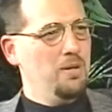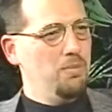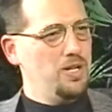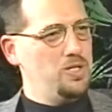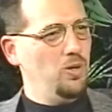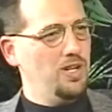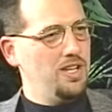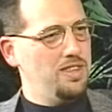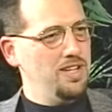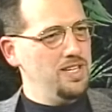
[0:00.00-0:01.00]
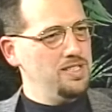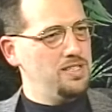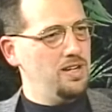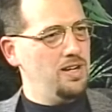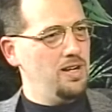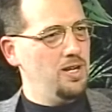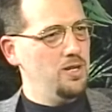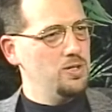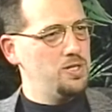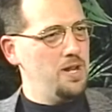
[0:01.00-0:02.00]
But as you look at things,
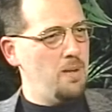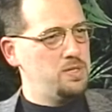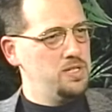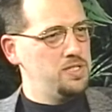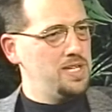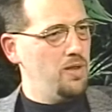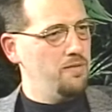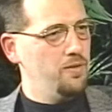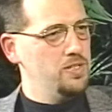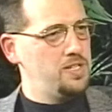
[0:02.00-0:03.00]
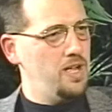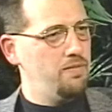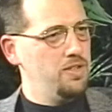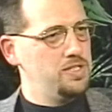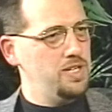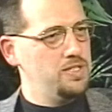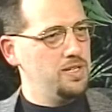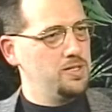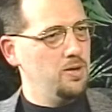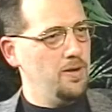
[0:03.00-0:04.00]
your synopsis is how the first half of the season
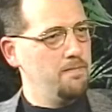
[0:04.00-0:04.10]
has gone.